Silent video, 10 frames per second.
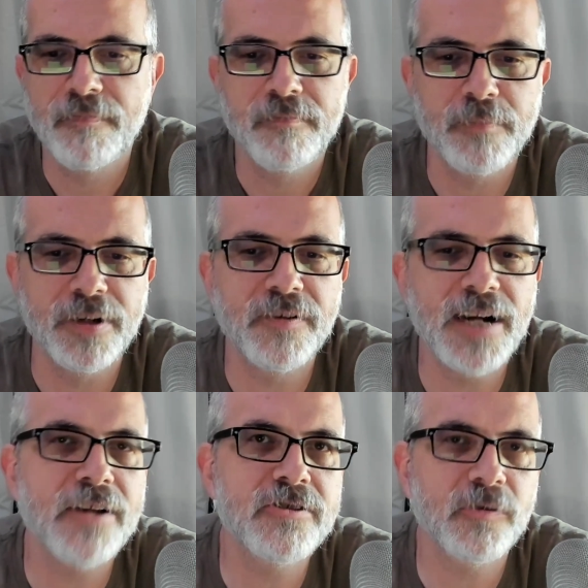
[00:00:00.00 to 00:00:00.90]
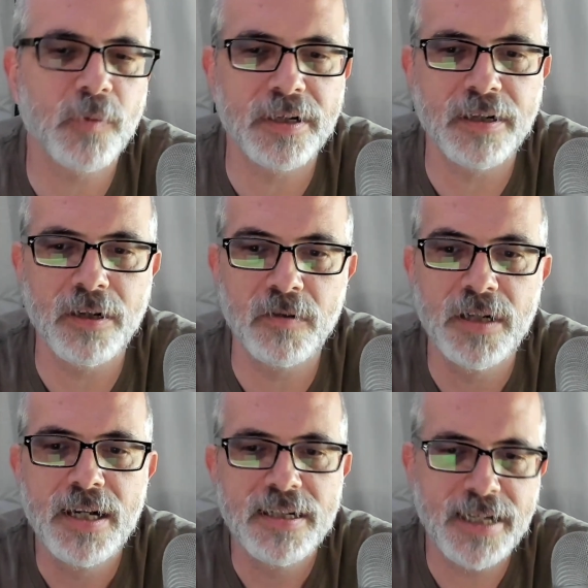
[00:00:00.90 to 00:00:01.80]
But if you're not sure where to go,
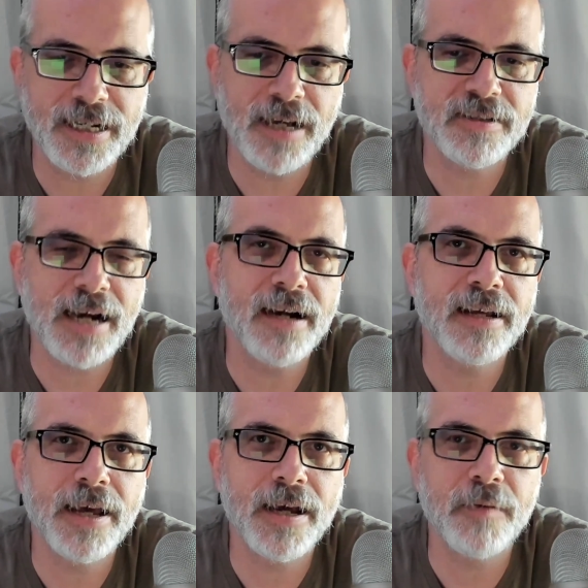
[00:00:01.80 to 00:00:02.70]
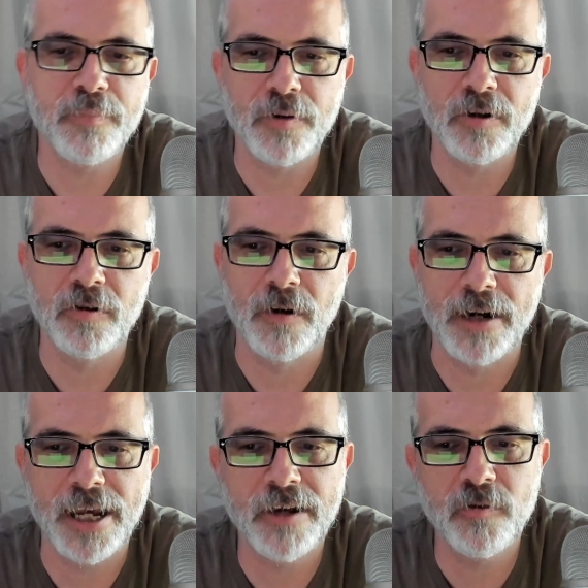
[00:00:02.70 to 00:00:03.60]
check out TinyCam Pro
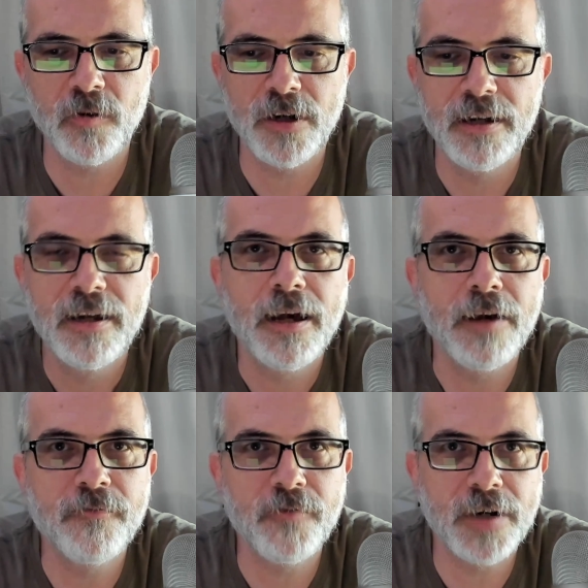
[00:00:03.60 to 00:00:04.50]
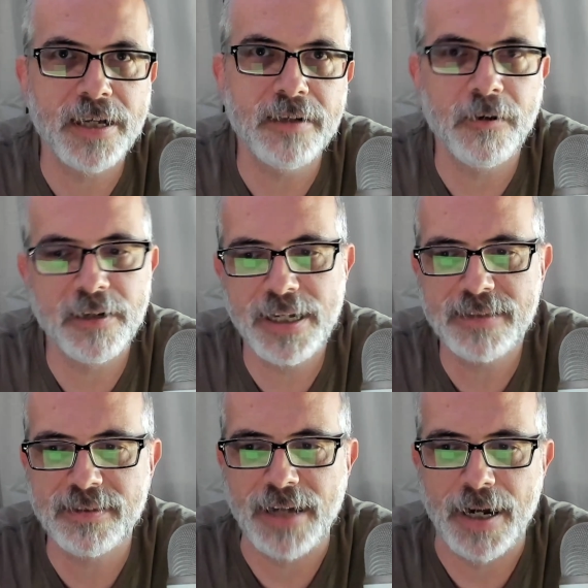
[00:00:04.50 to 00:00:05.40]
on Android and Frigate on
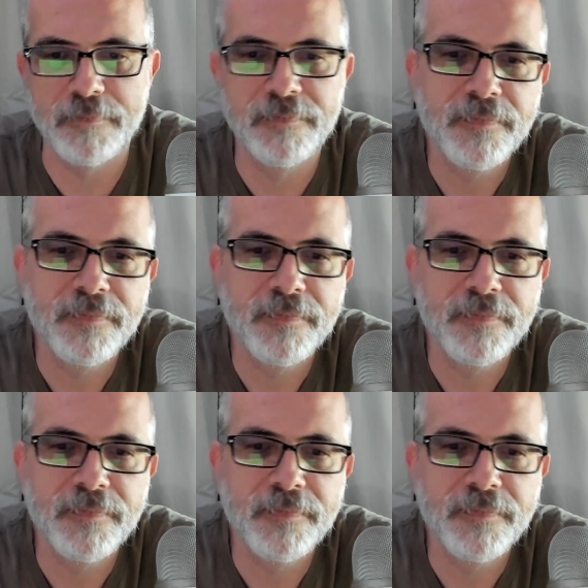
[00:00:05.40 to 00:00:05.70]
desktop.